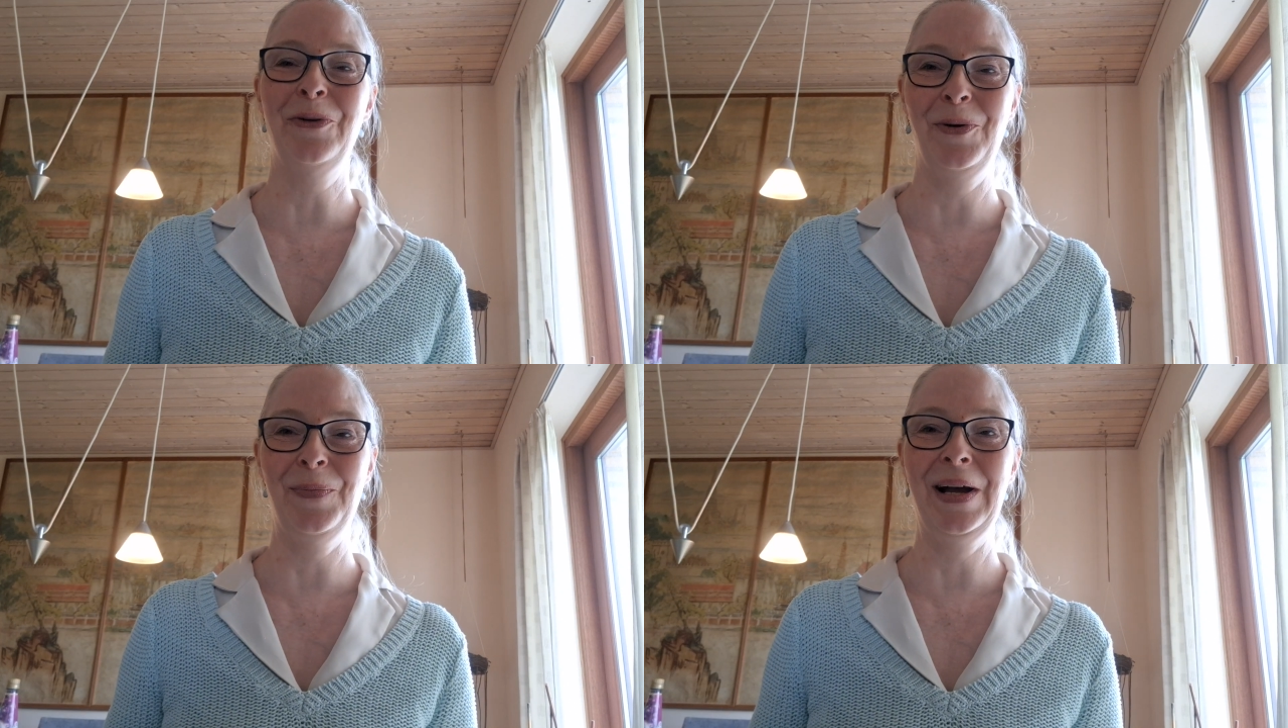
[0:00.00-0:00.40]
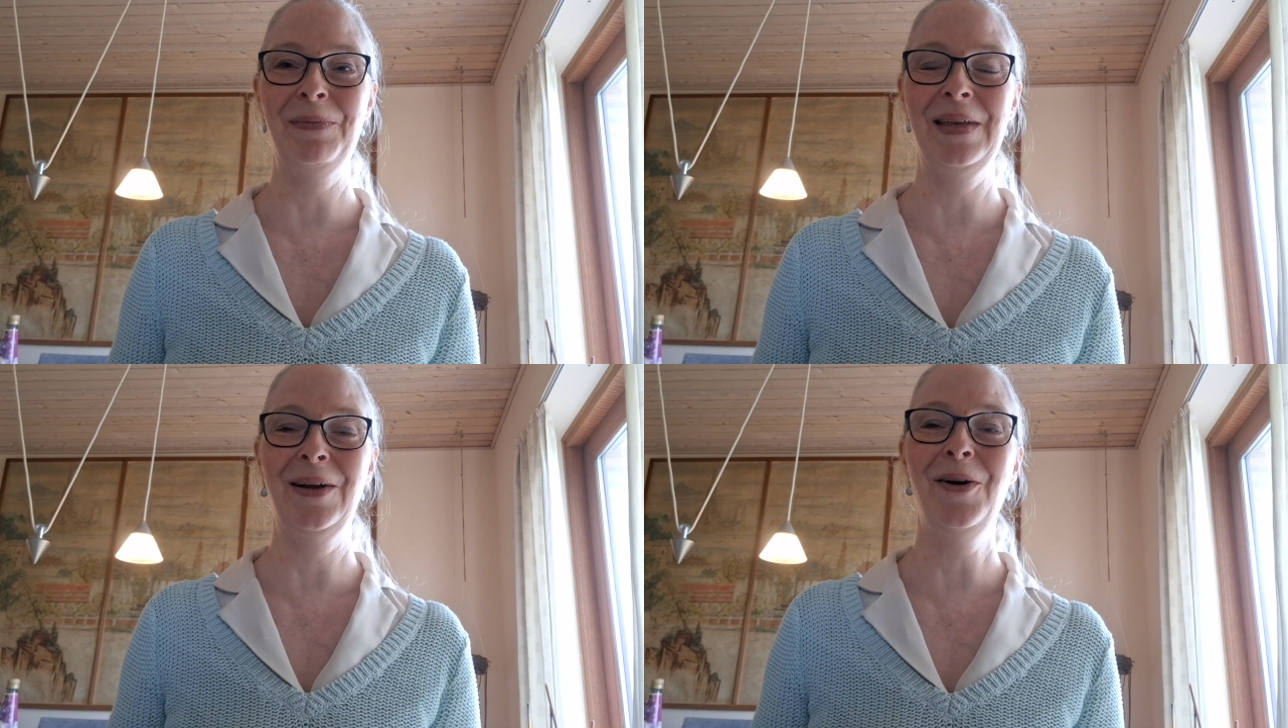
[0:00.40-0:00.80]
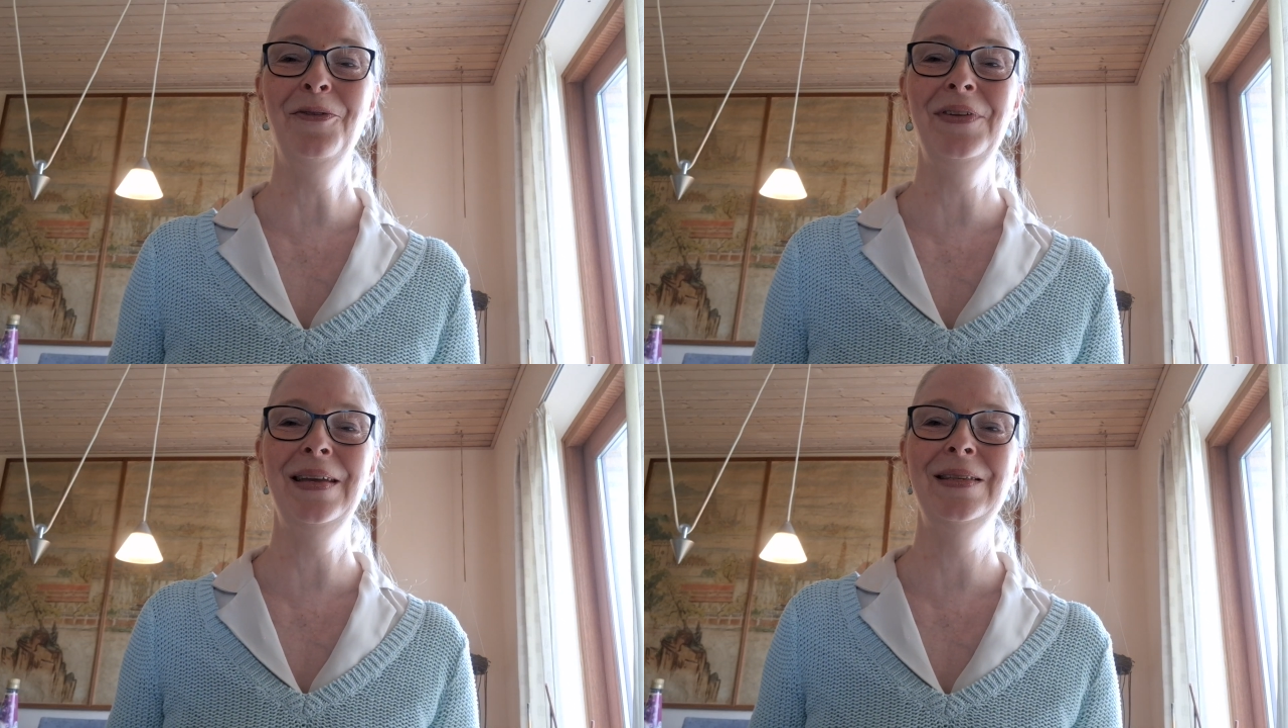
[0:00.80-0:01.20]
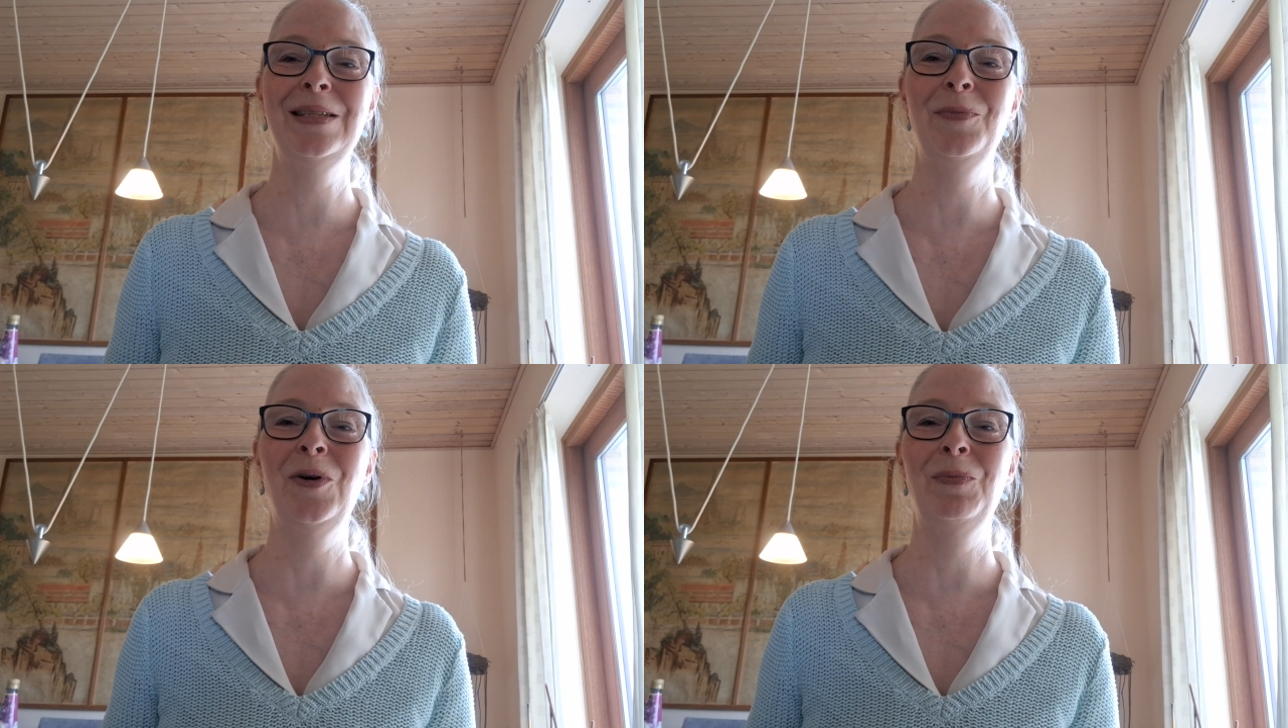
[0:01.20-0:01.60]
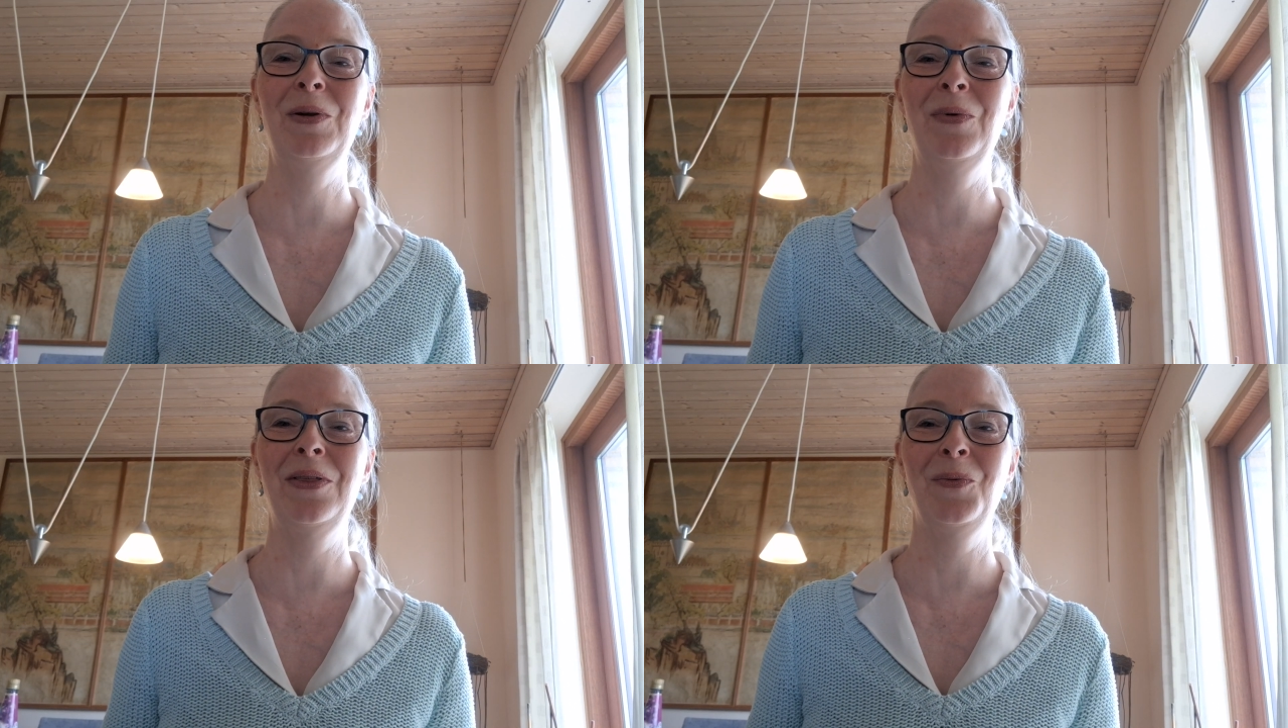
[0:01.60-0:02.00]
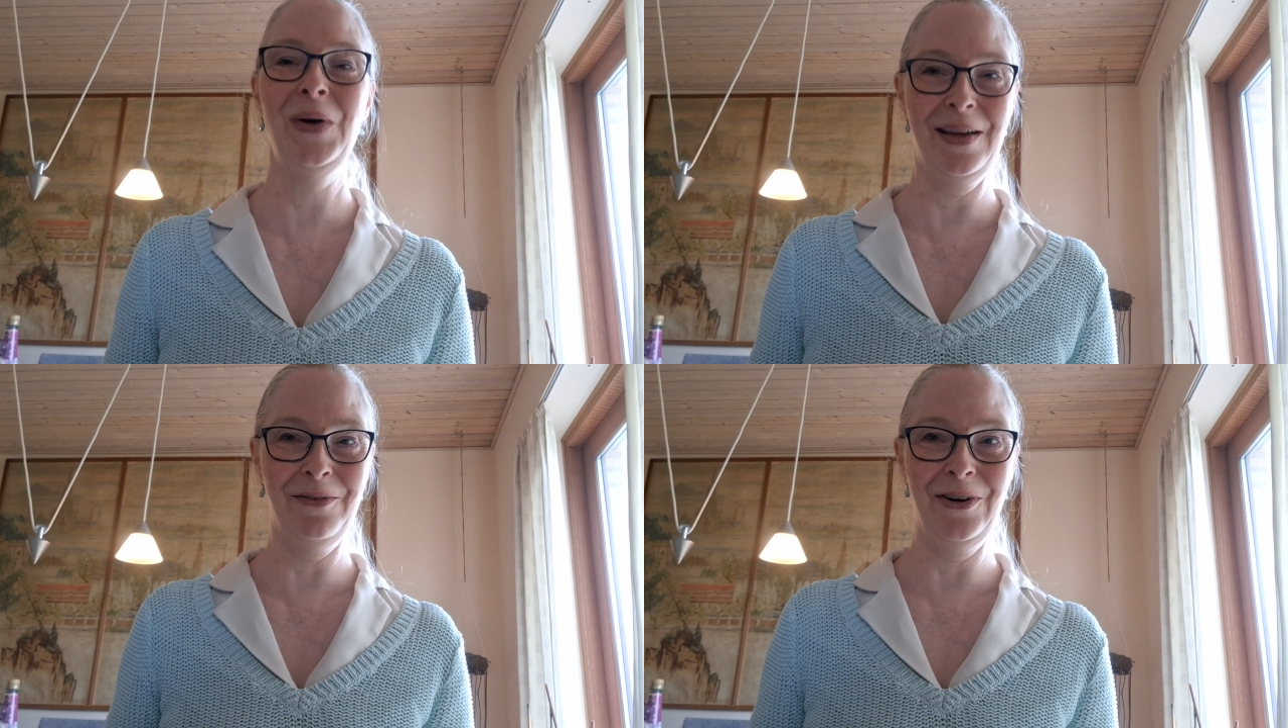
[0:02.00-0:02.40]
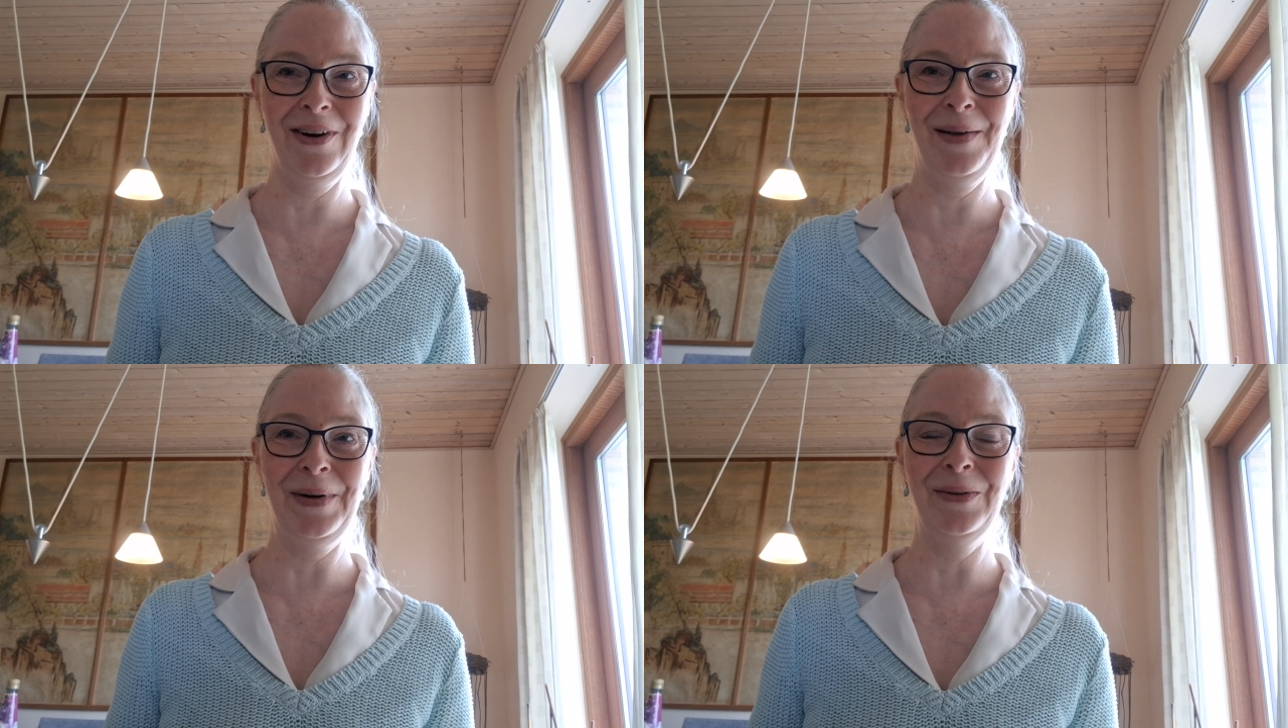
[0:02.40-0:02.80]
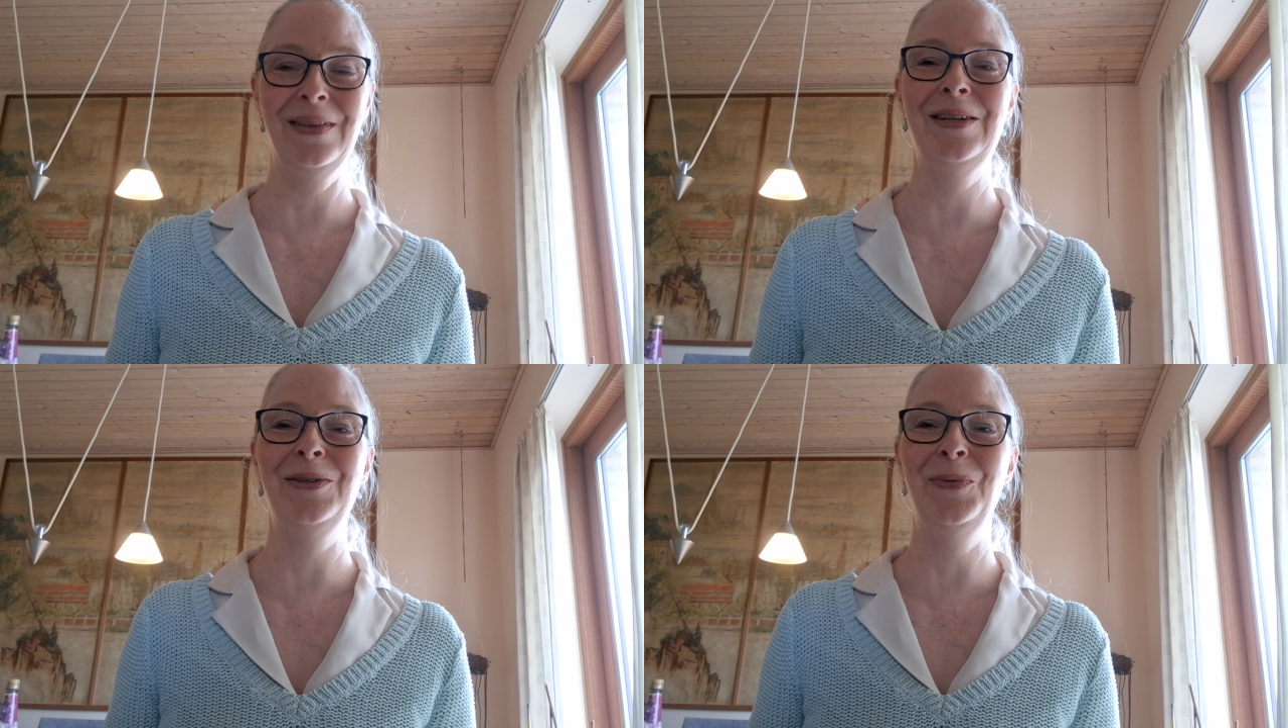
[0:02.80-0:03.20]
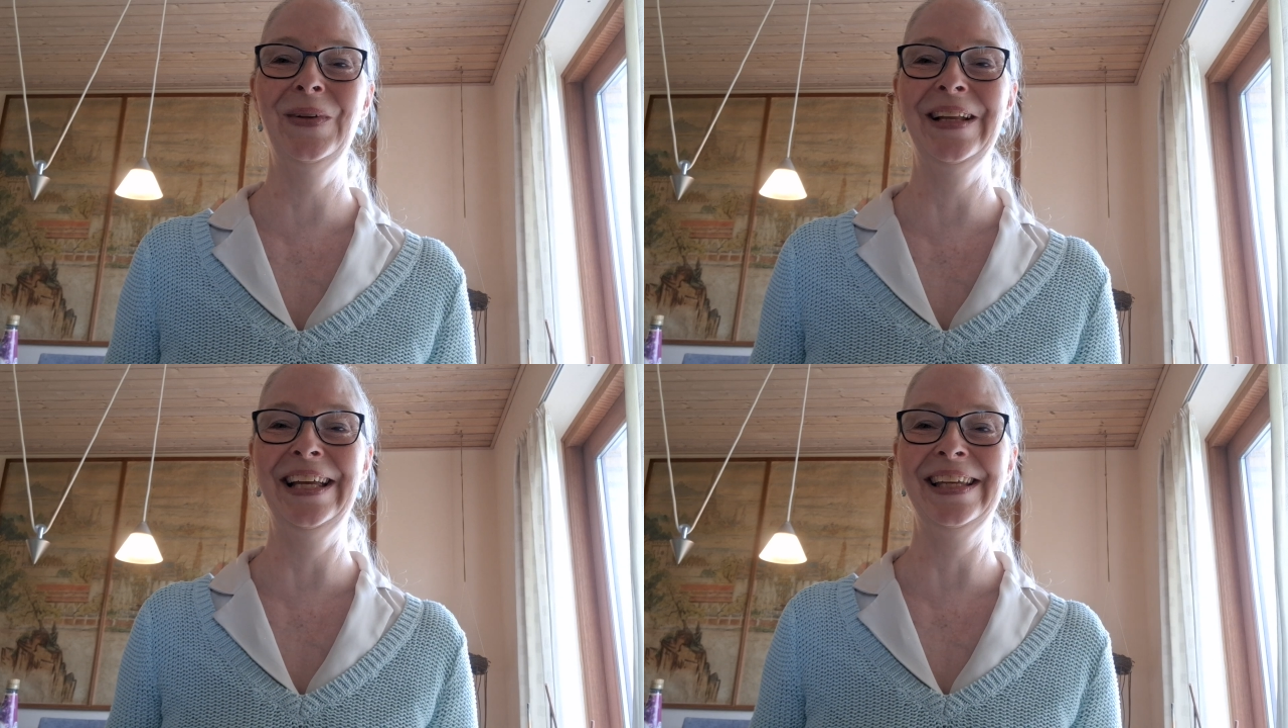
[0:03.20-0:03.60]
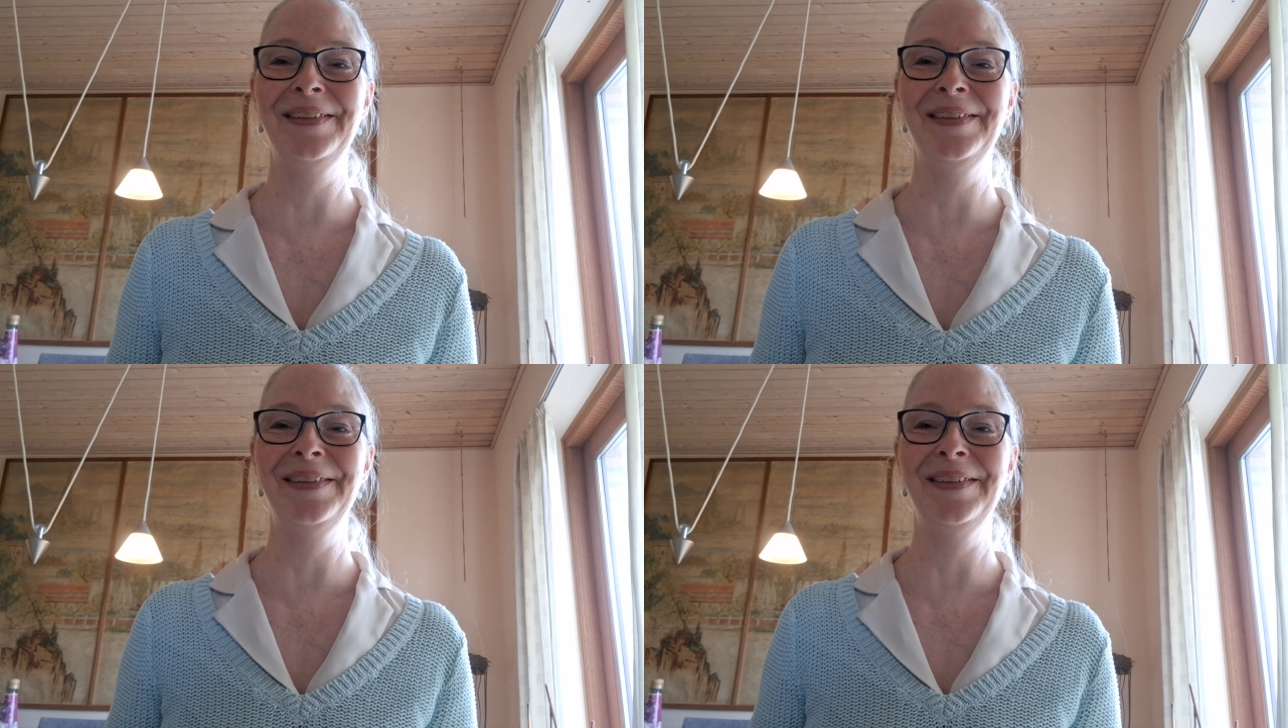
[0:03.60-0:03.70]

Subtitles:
for buying me a coffee and support me with whatever amount that you would like.